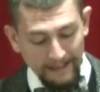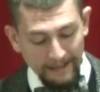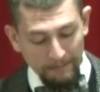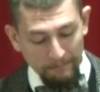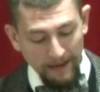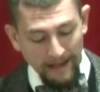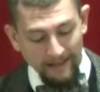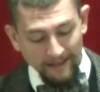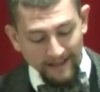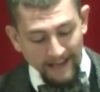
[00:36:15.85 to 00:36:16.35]

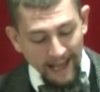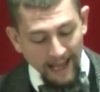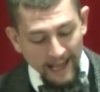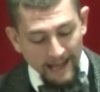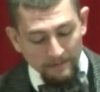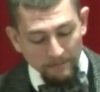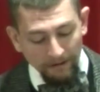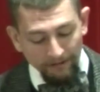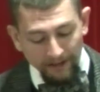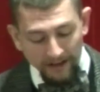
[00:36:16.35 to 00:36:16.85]
May the
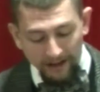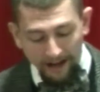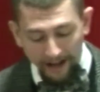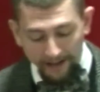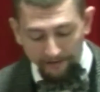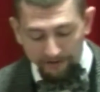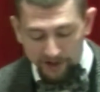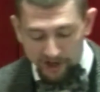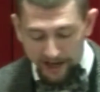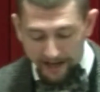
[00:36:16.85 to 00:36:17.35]
name of the God
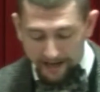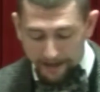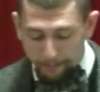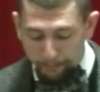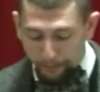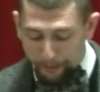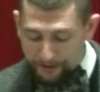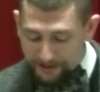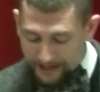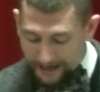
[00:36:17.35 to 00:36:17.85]
of Jacob
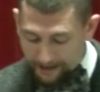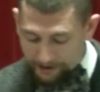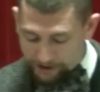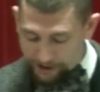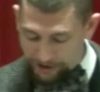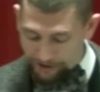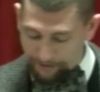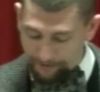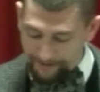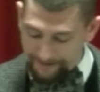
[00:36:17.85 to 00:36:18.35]
protect
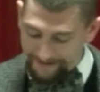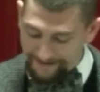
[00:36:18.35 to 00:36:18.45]
you.